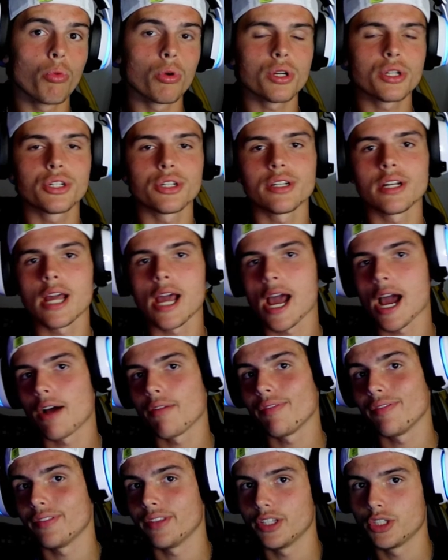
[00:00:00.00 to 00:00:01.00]
we're gonna
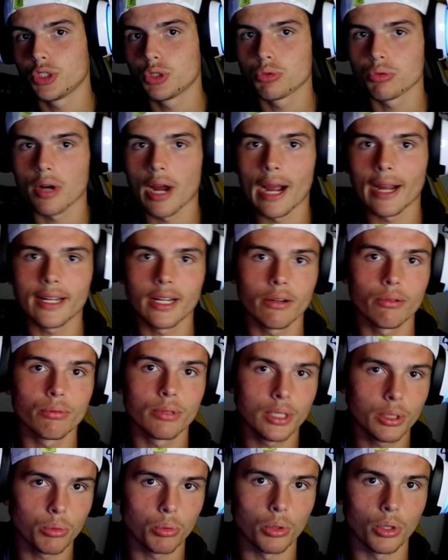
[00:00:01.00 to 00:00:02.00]
have the
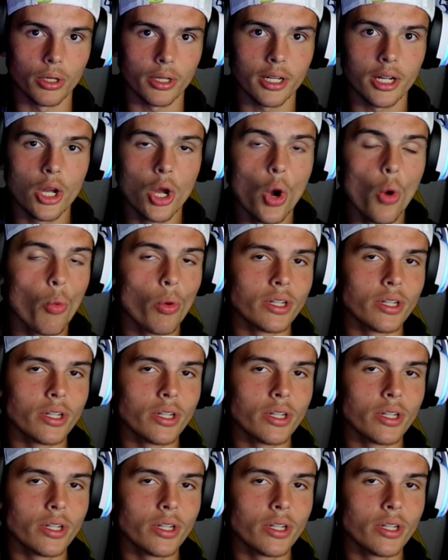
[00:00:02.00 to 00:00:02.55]
Dragon rework,